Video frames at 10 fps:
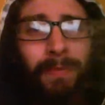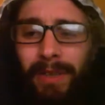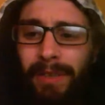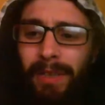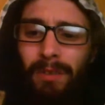
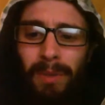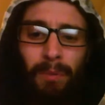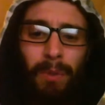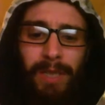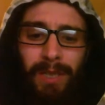It's a little bit
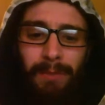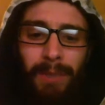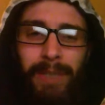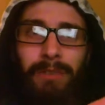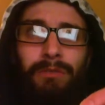whistly where
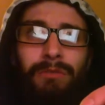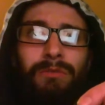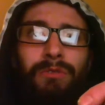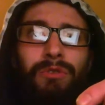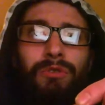this
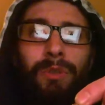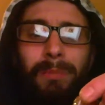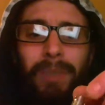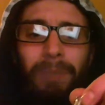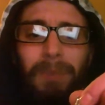drip
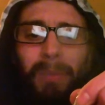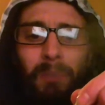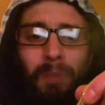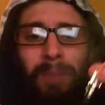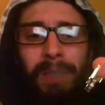tip's a bit
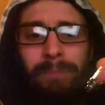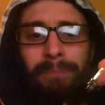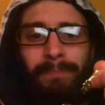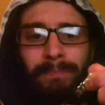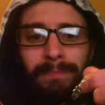wobbly.
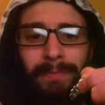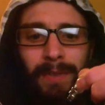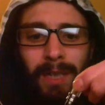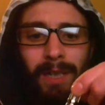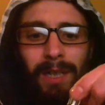
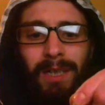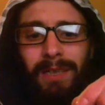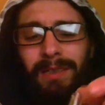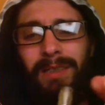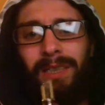
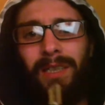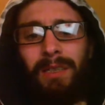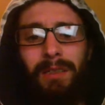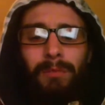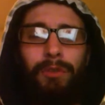I need to get
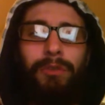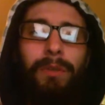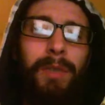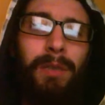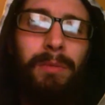some more drip
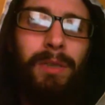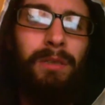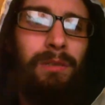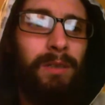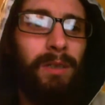tips.
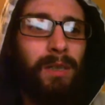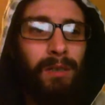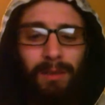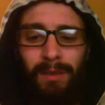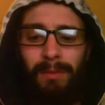
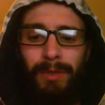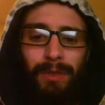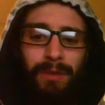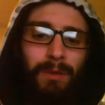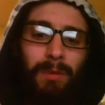Um, I
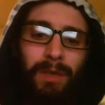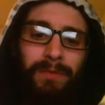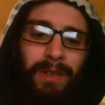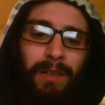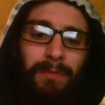took this one off,
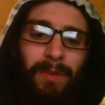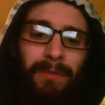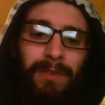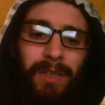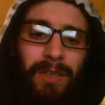out of my
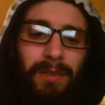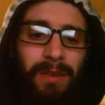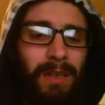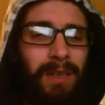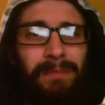Mephisto.
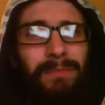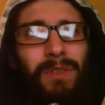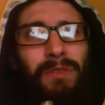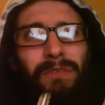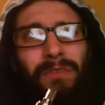It
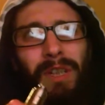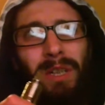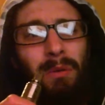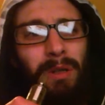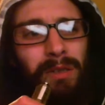doesn't fit
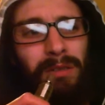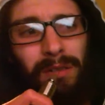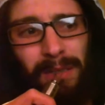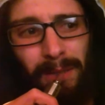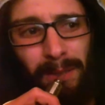quite as
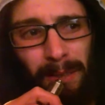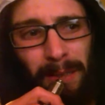nicely.